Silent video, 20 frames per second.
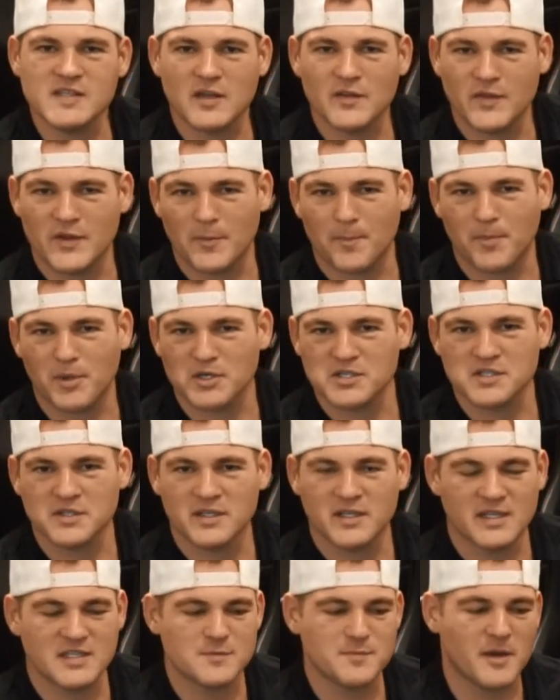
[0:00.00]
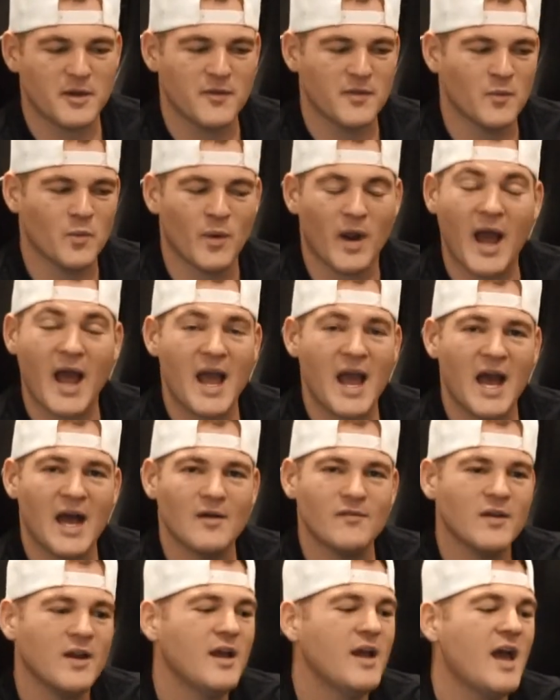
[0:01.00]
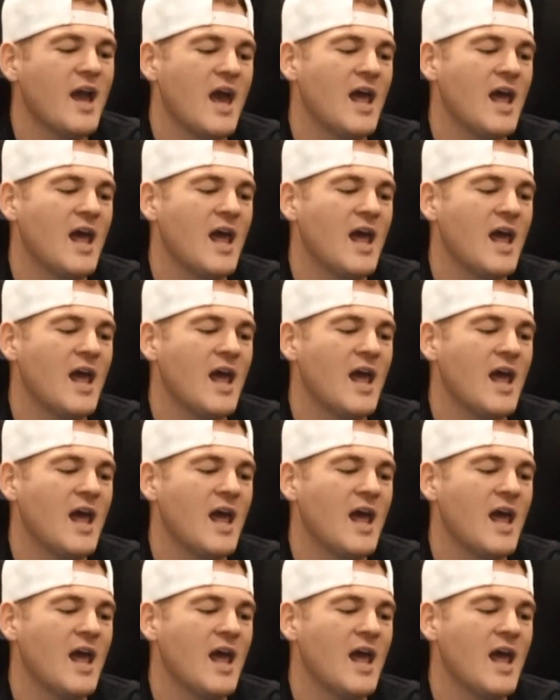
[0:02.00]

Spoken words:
out there personally that's better than what I have.